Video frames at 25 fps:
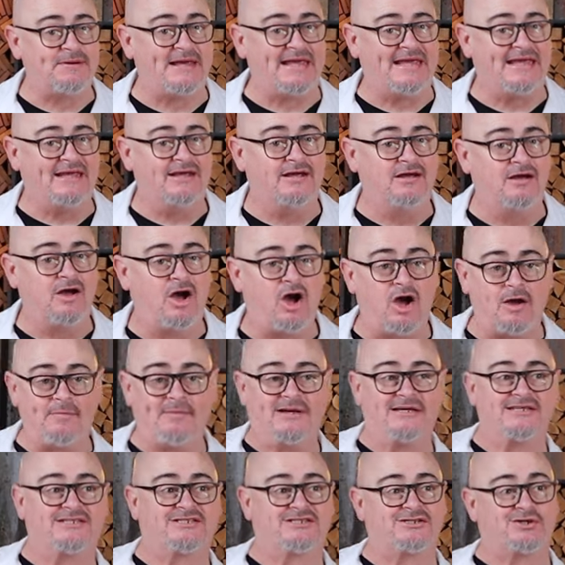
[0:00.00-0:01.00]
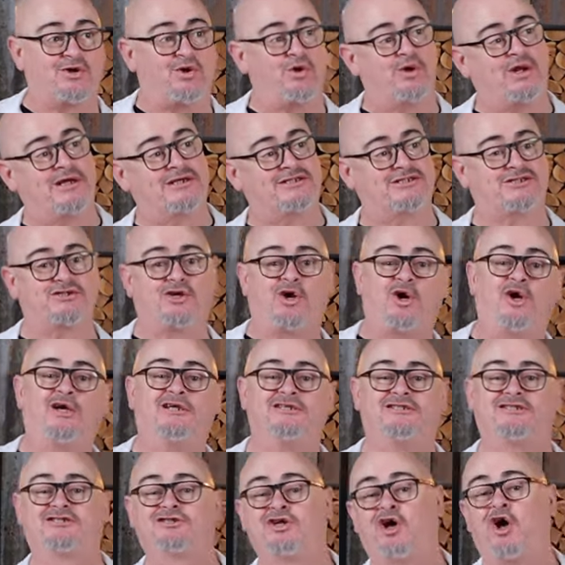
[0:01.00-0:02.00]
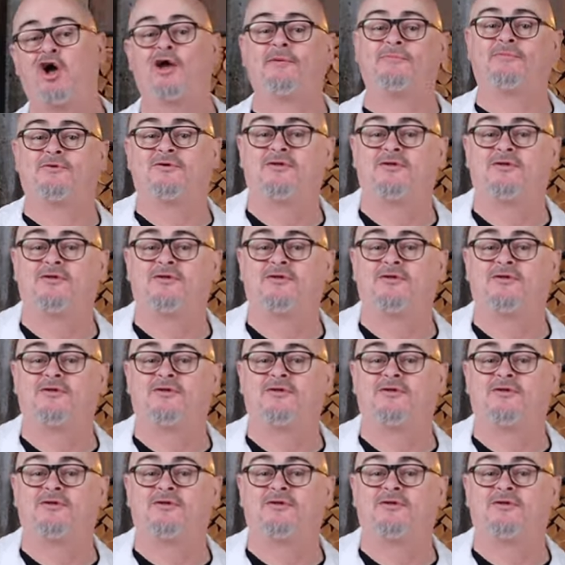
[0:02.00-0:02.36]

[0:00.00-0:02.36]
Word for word: me, I'm a sort of science type